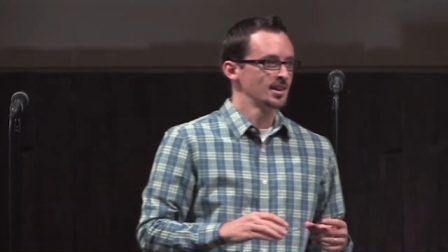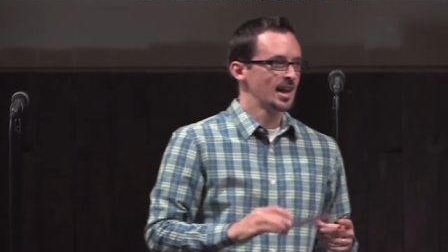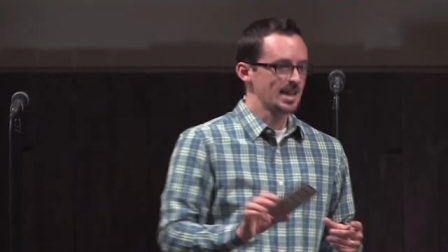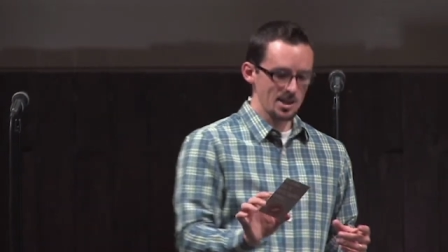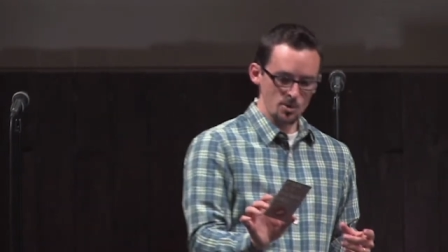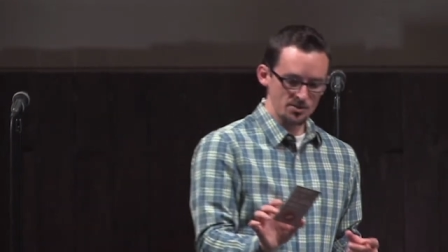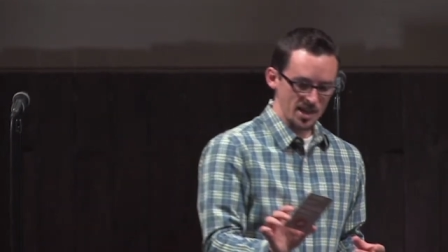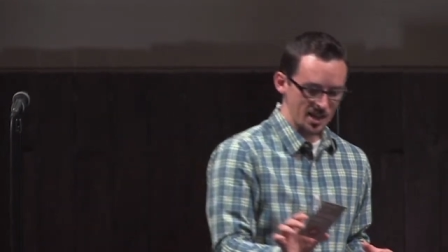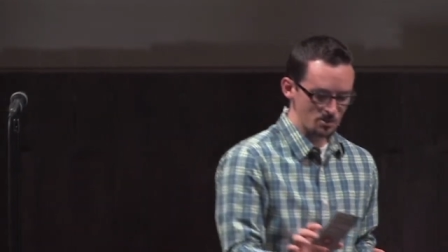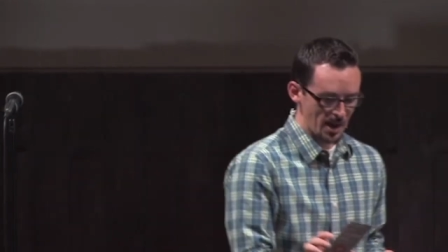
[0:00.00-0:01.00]
Again, we've
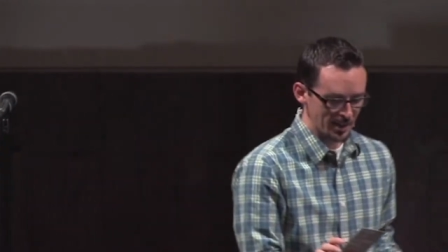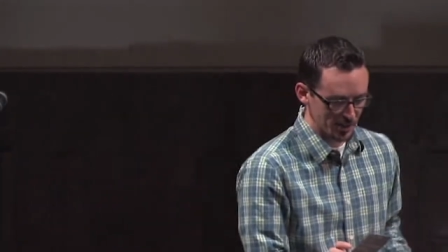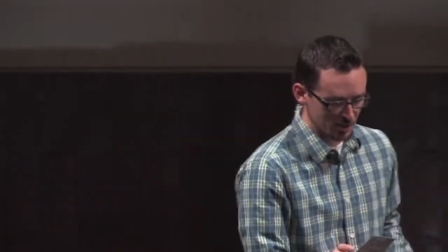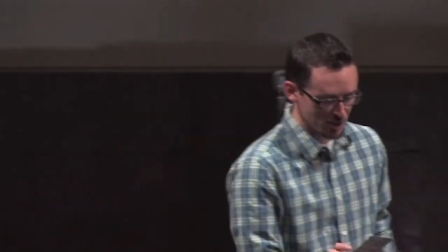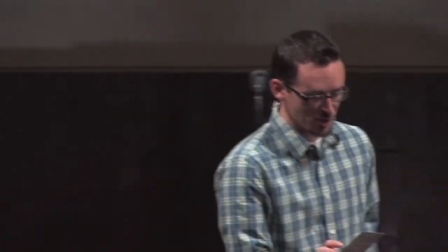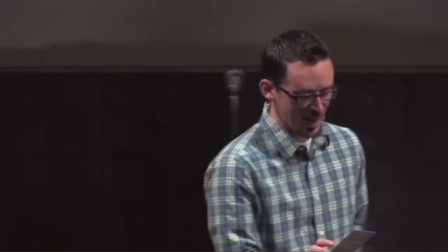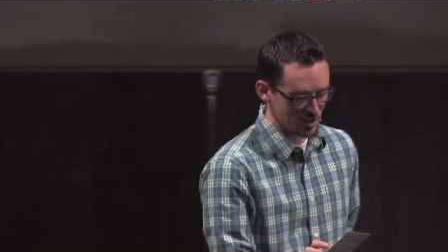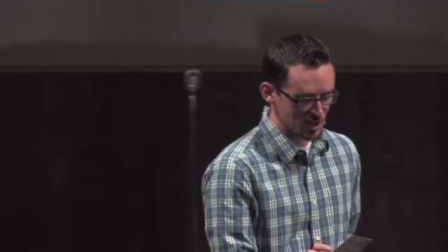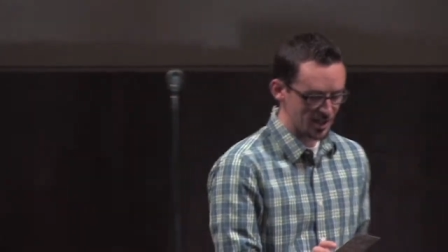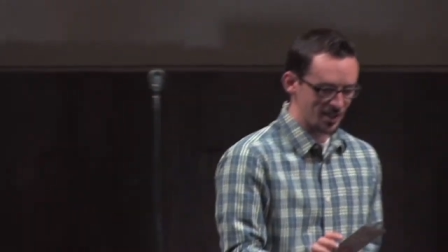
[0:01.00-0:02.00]
taken my little
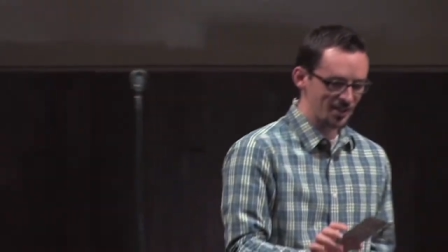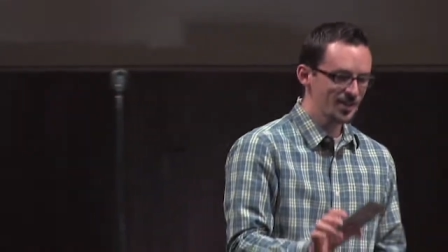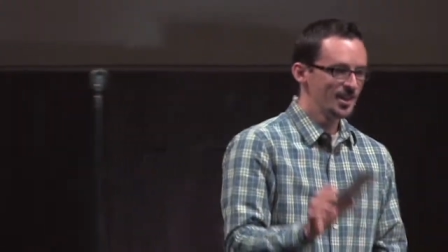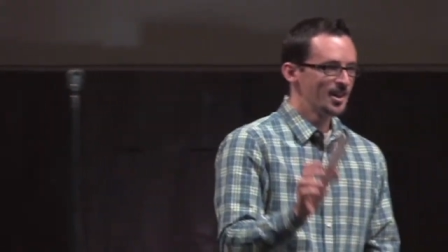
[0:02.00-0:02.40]
strategy here.